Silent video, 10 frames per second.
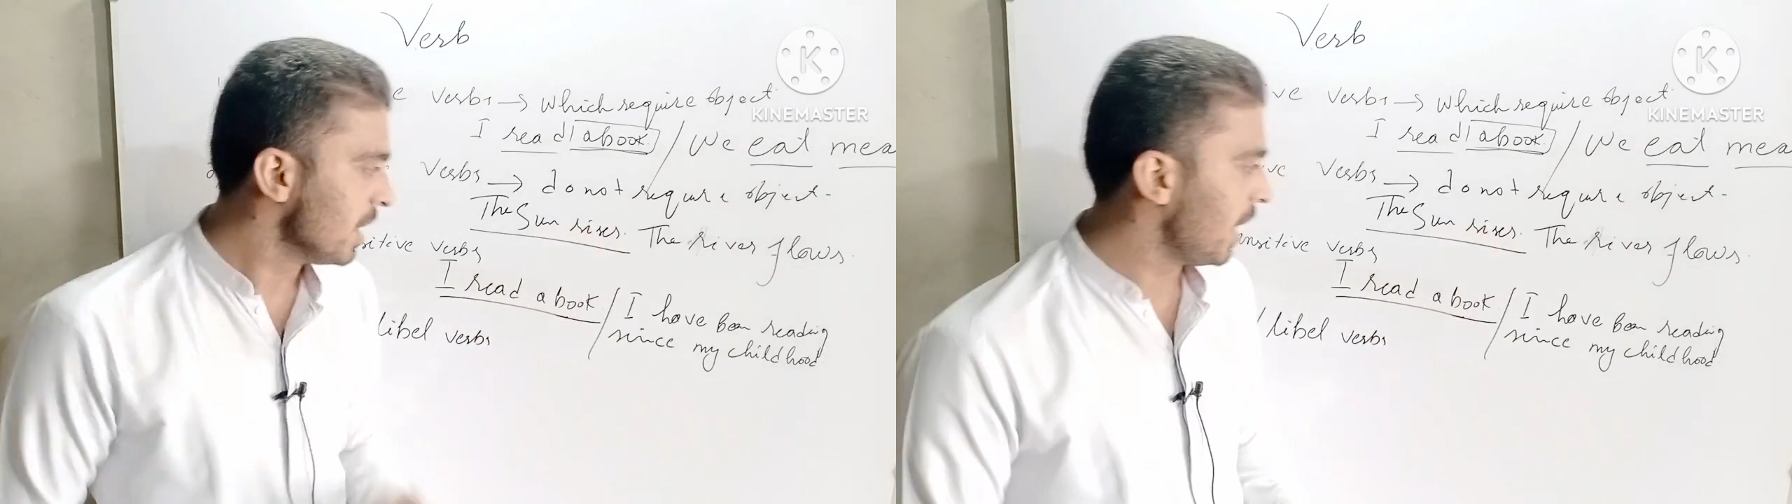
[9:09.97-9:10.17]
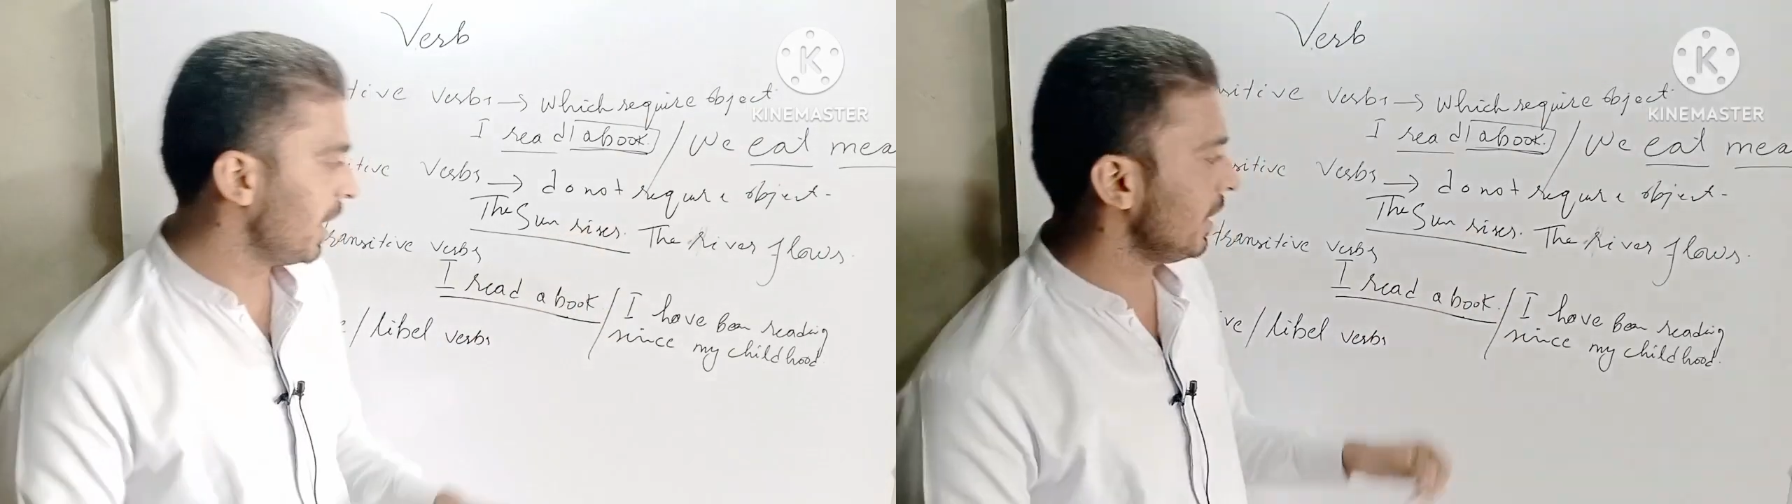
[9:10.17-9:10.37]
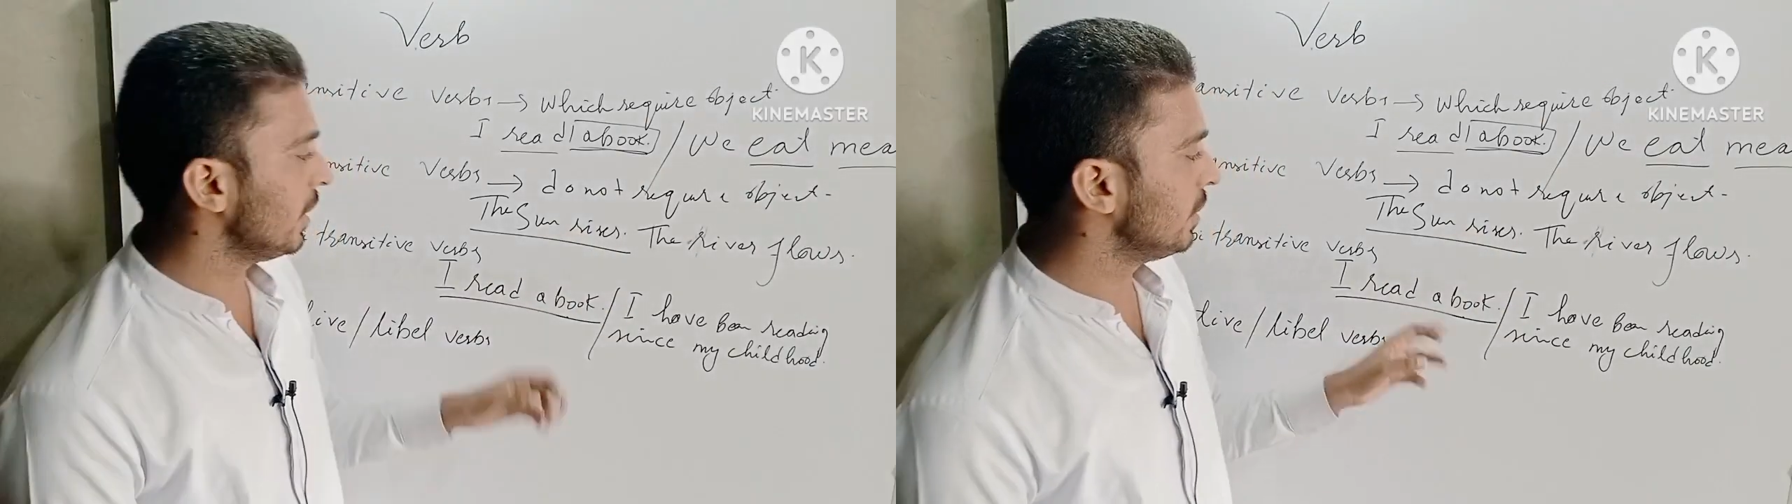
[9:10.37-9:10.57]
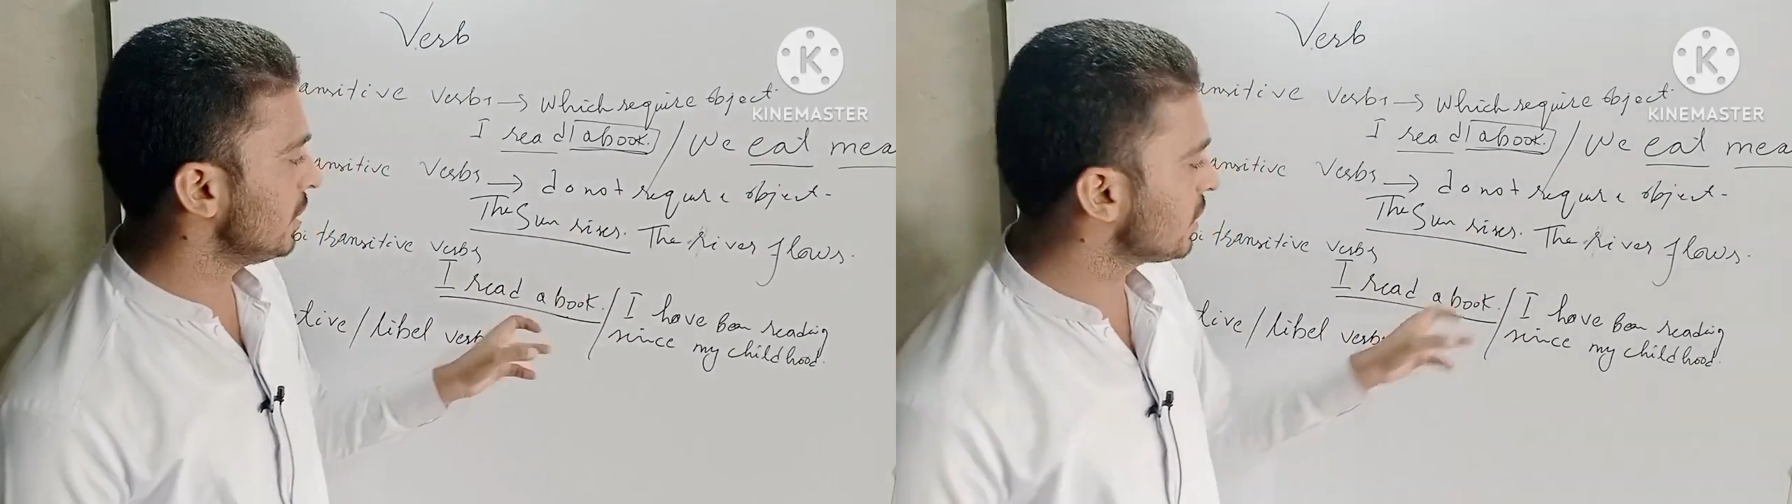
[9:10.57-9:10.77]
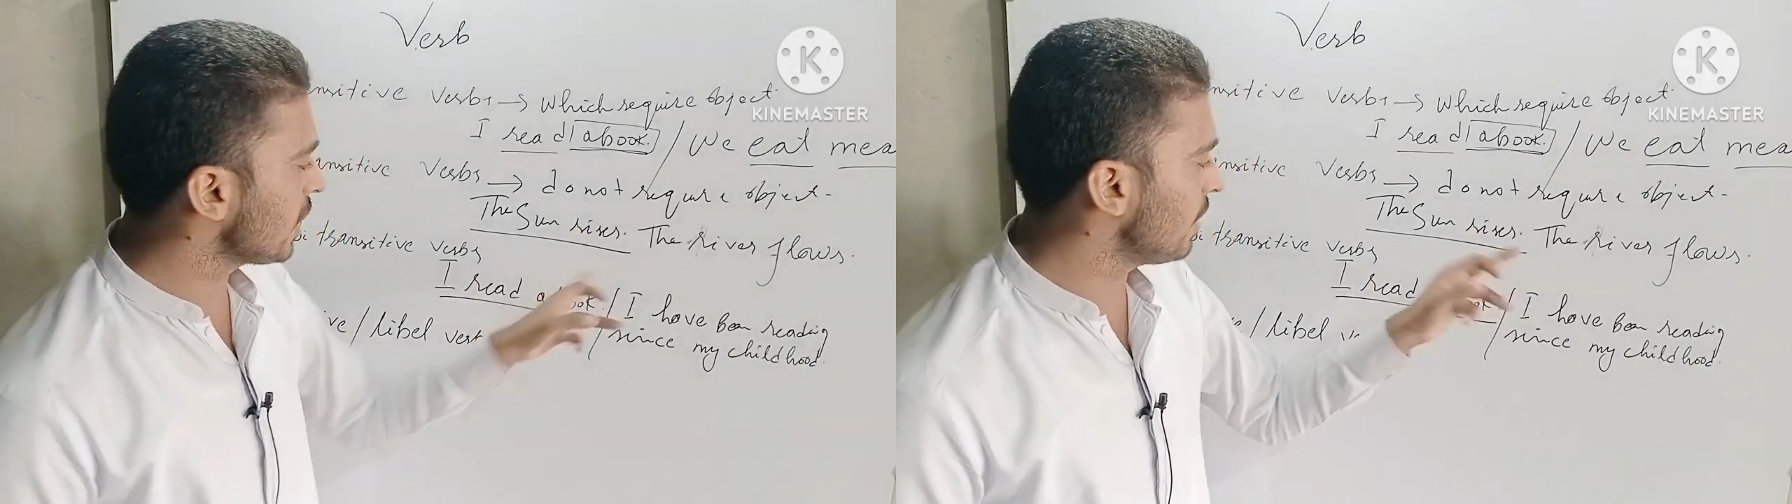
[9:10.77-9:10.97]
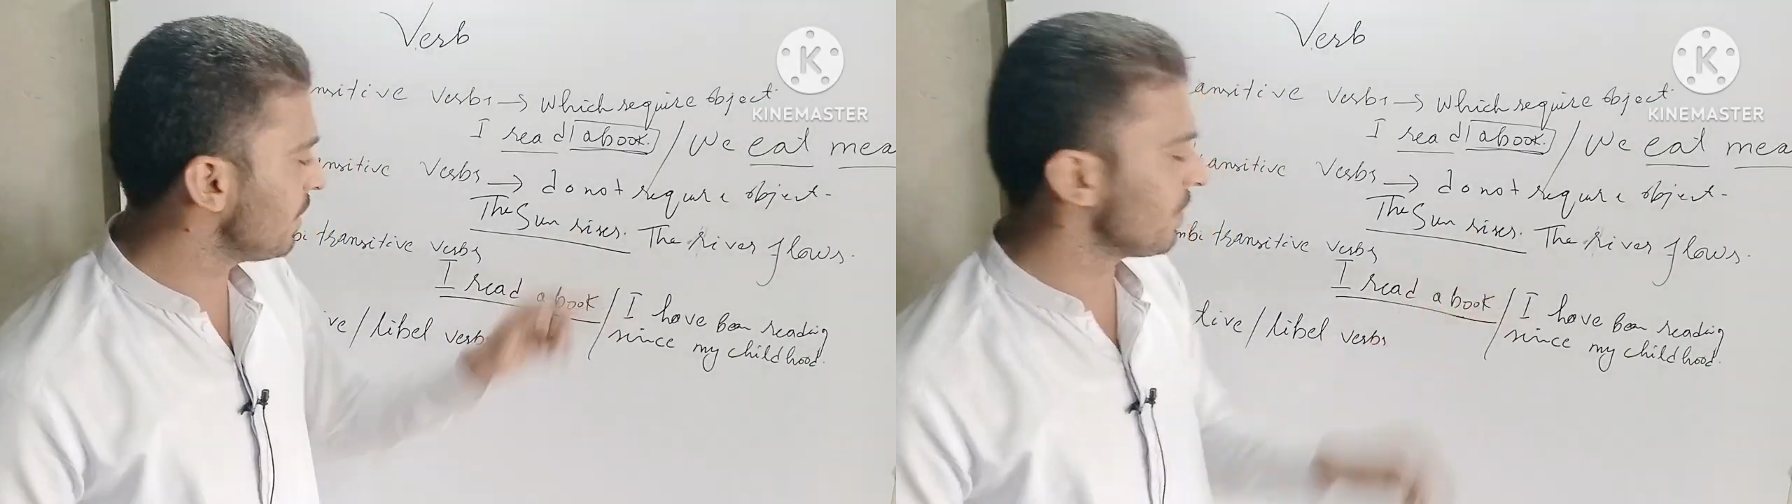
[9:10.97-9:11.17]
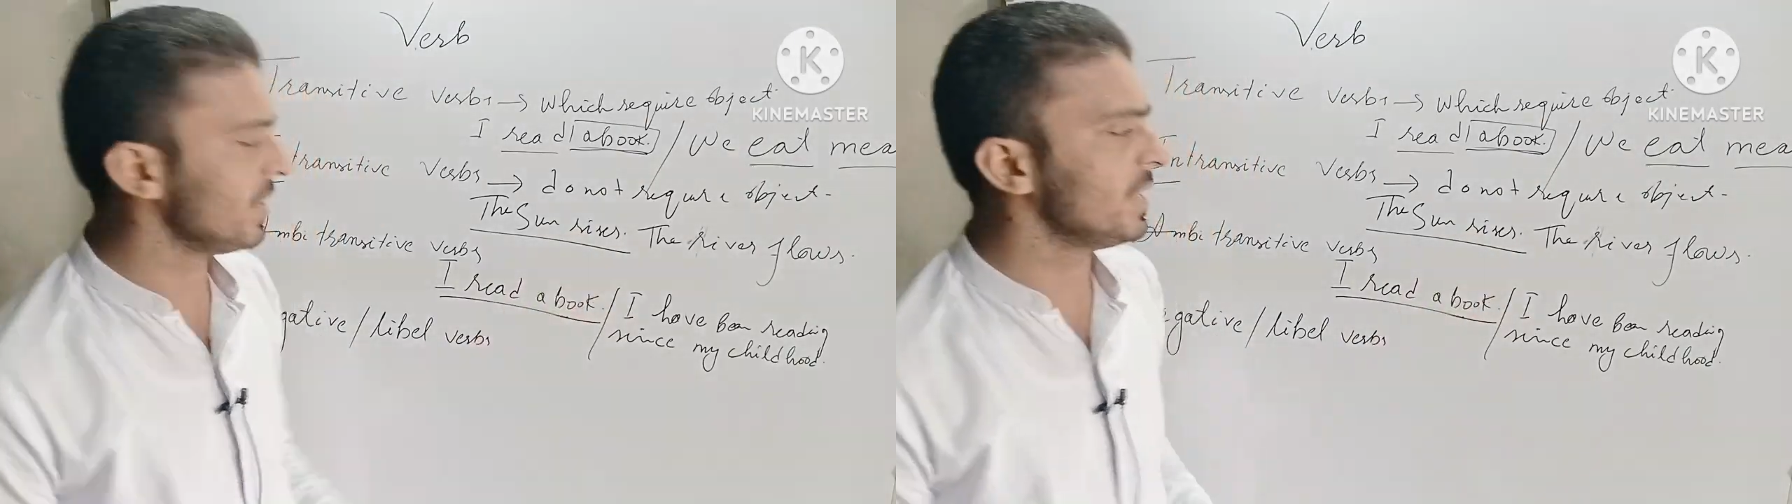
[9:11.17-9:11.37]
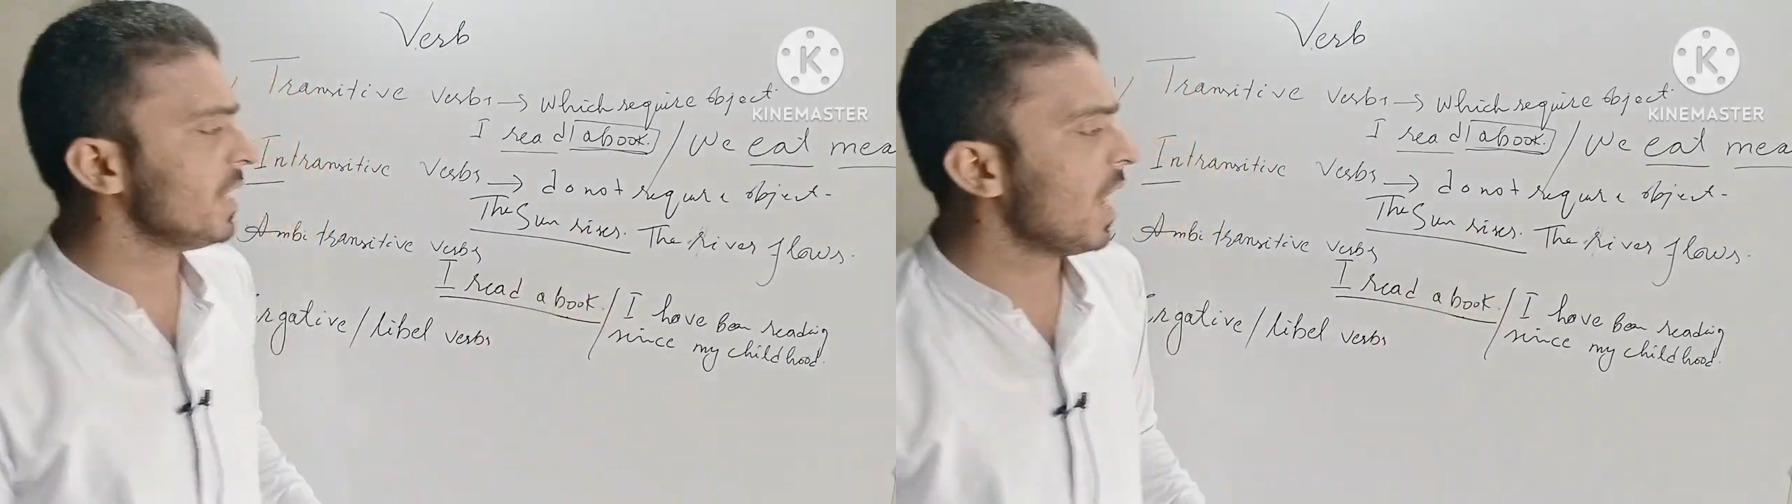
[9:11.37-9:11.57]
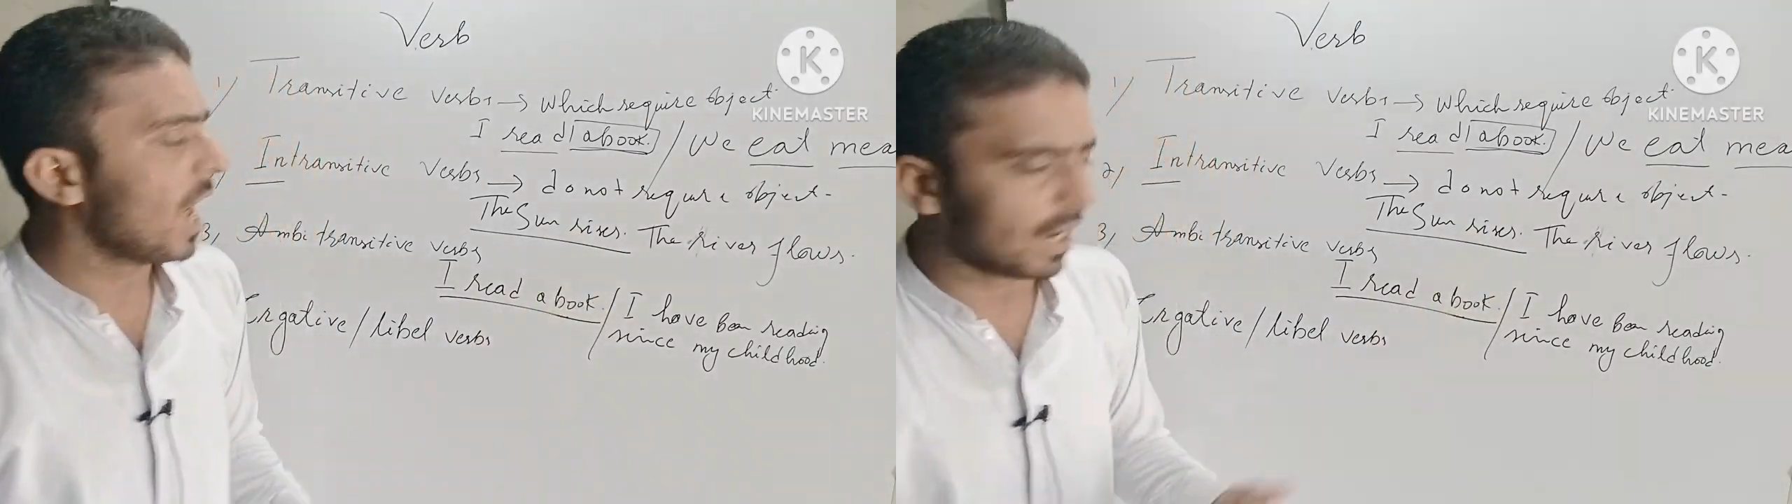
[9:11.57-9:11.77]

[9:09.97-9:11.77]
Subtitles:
And these can be read,